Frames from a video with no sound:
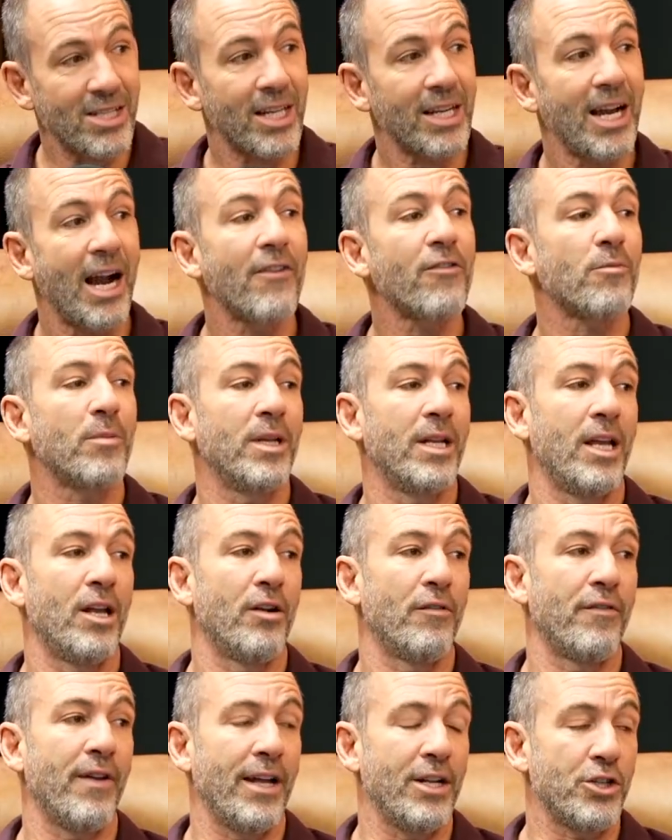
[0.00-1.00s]
the government
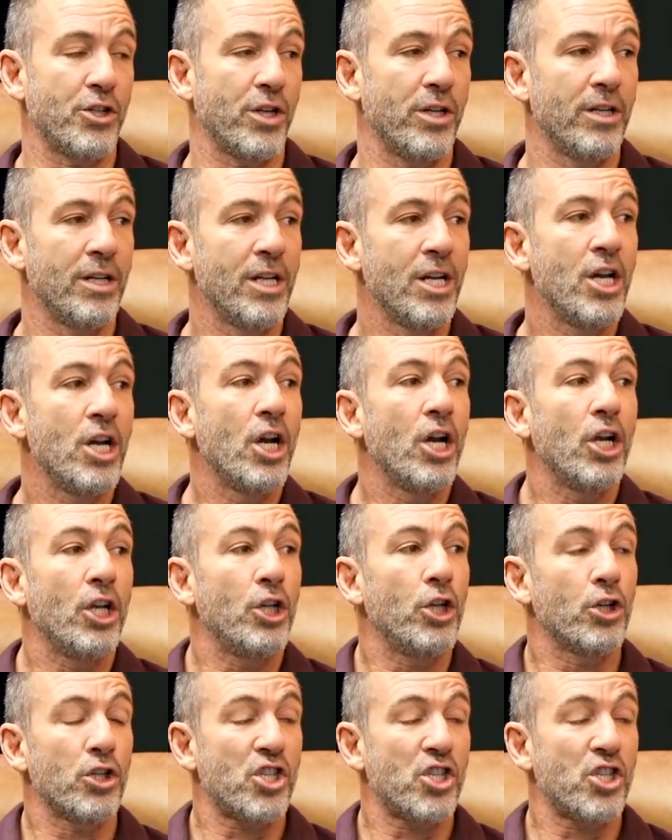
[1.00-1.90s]
intervention, you're